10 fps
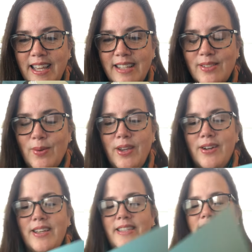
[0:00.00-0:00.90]
So
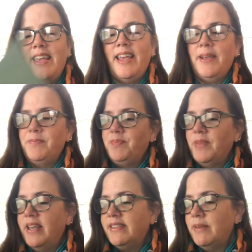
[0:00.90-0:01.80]
here he's saying,
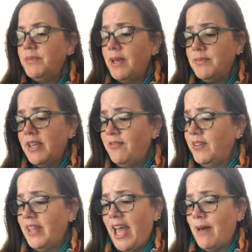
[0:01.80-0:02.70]
sometimes I
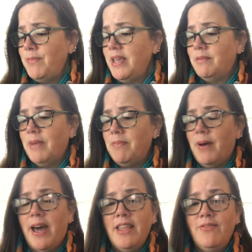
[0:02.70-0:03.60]
feel happy and my
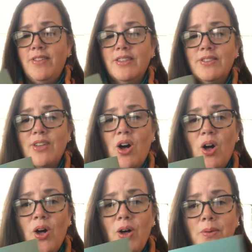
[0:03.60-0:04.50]
body feels
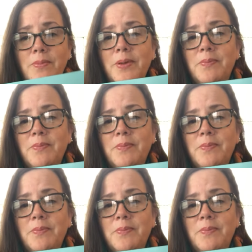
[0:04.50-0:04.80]
calm.